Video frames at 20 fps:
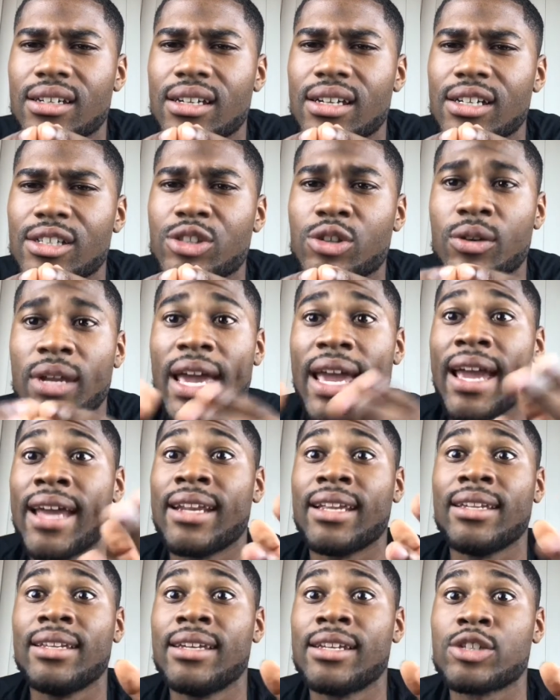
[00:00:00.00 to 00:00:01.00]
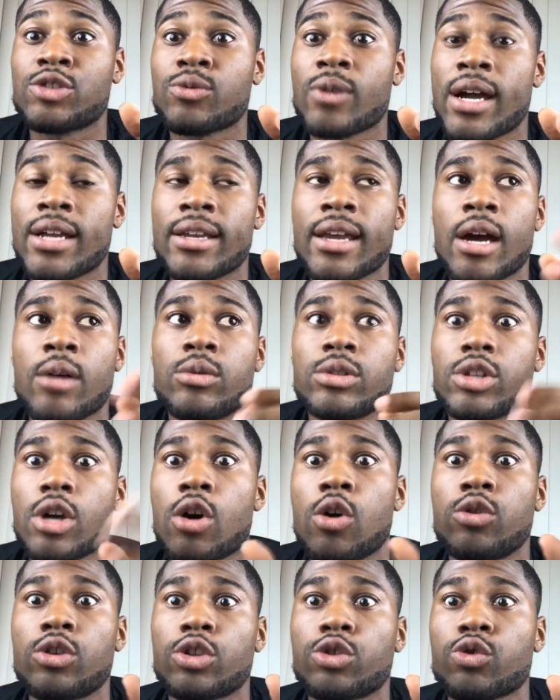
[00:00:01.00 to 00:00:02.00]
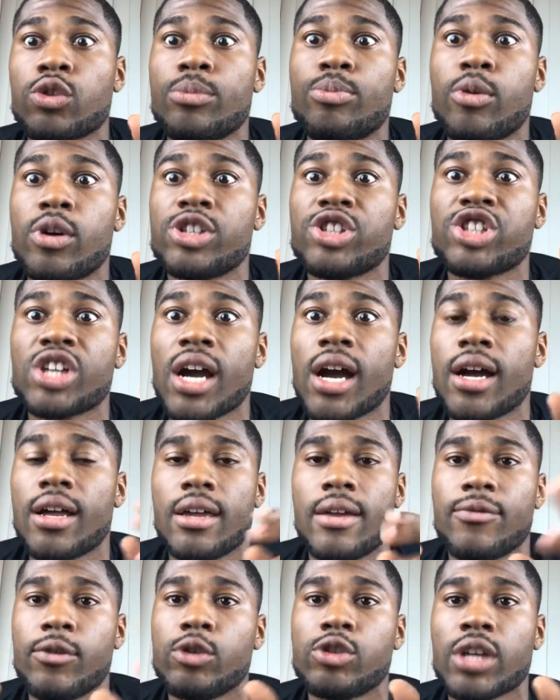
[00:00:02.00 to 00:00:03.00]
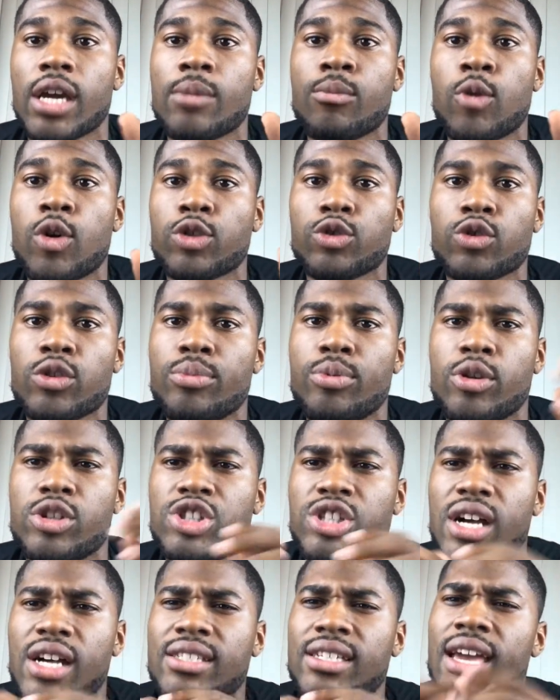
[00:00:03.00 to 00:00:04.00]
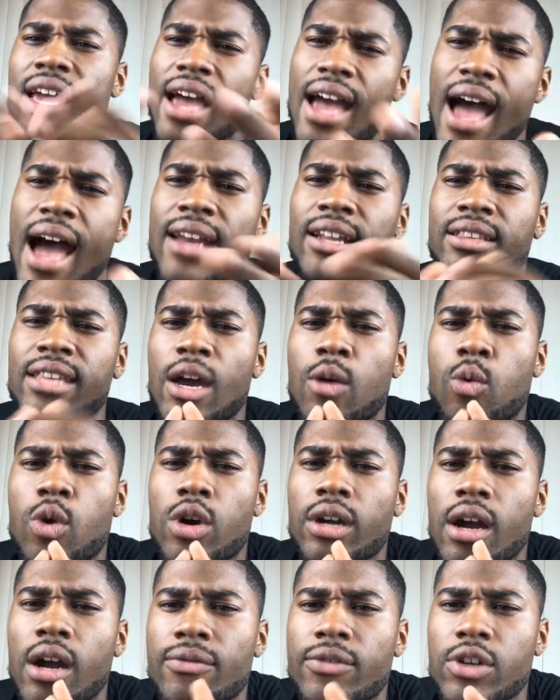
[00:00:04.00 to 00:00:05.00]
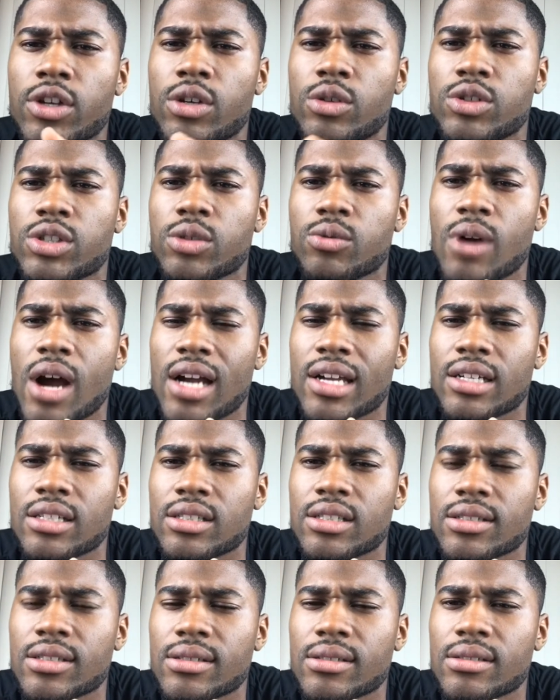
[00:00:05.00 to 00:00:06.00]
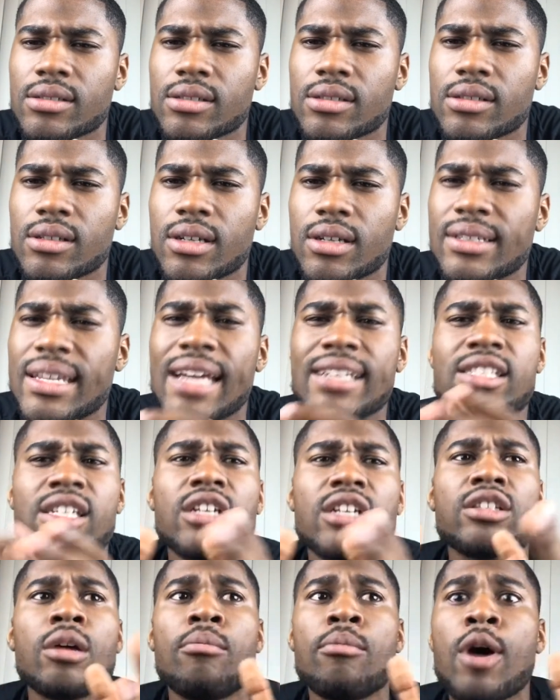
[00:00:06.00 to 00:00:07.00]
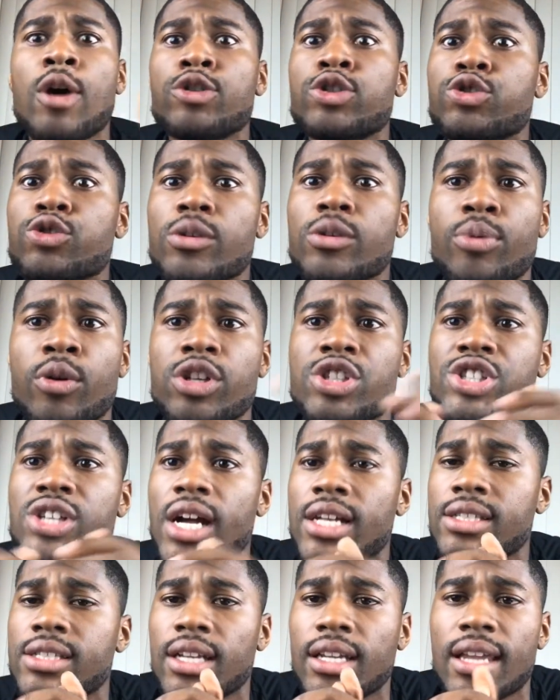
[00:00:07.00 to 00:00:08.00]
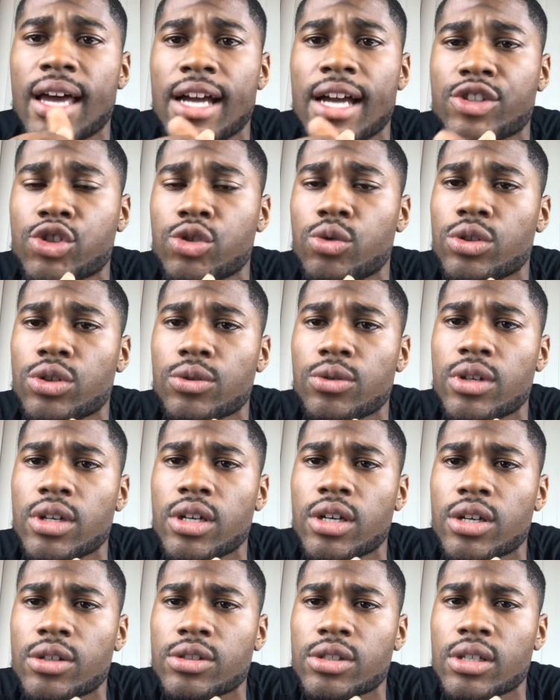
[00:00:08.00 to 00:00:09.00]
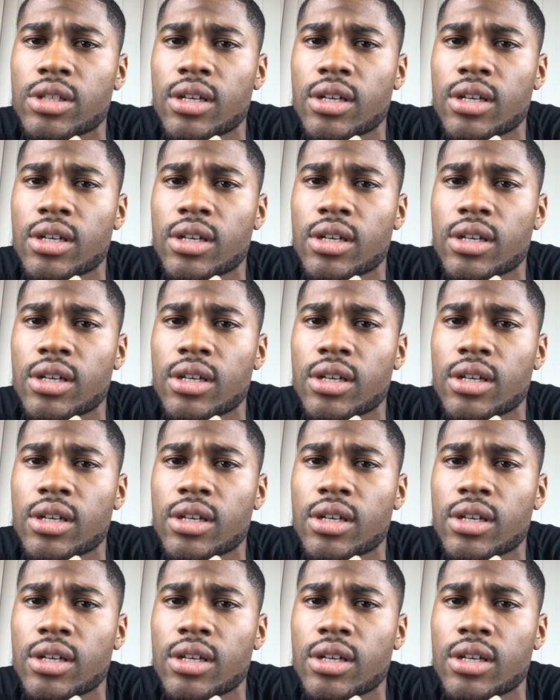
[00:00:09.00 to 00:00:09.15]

So the analytics right now is, the 3-point shot. If you take more 3-point shots. How did that work out for the Houston Rockets? They took the most 3-point shots in the last 2 or 3 years.